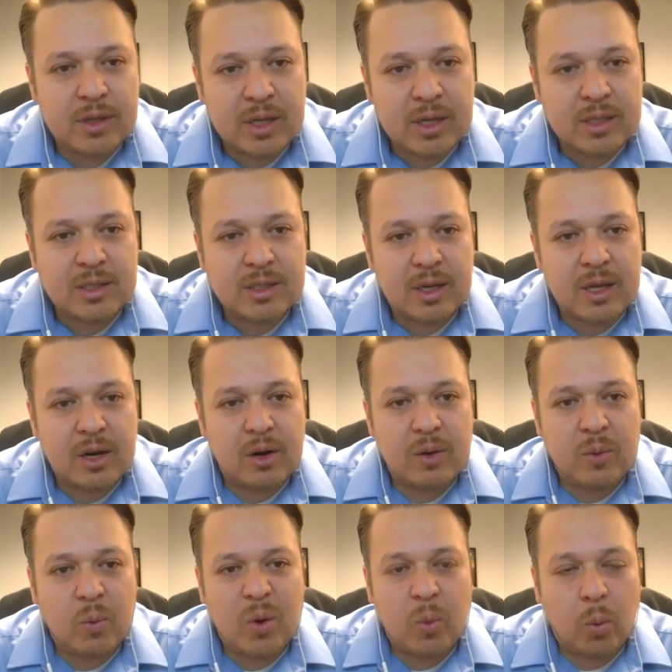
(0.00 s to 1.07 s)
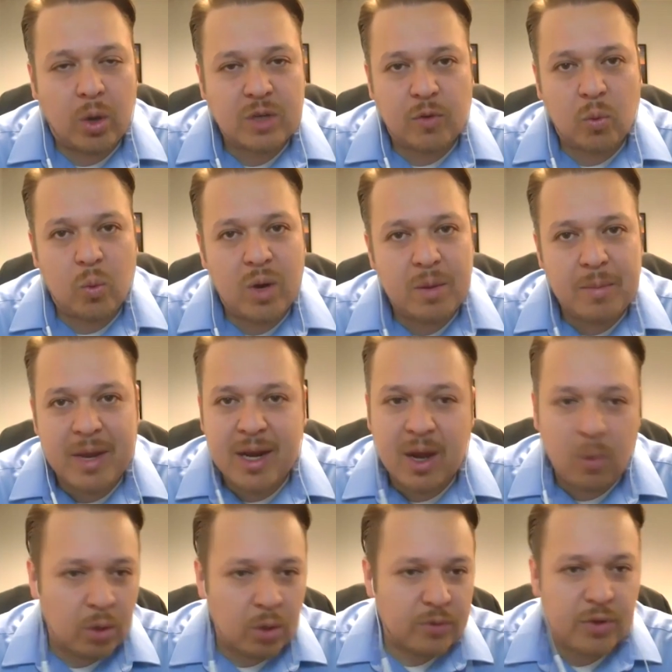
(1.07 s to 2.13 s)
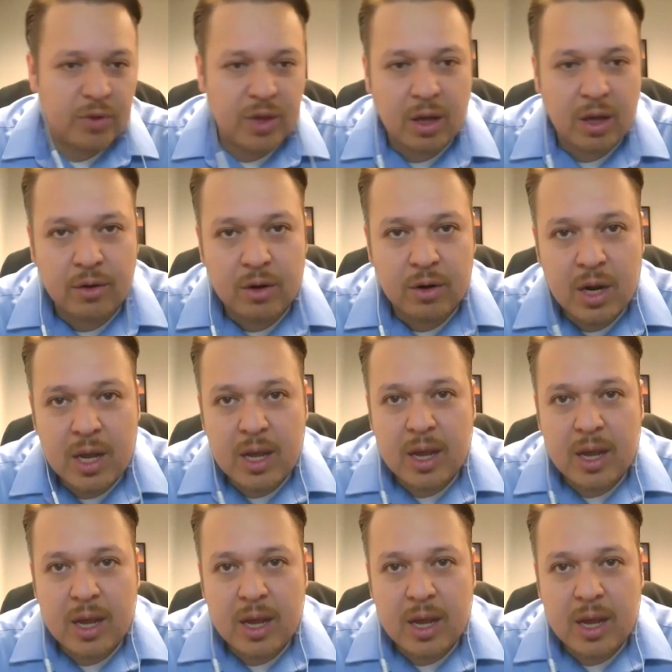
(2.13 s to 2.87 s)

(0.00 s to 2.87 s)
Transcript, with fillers: And so, you know, what works for one may not work for the other.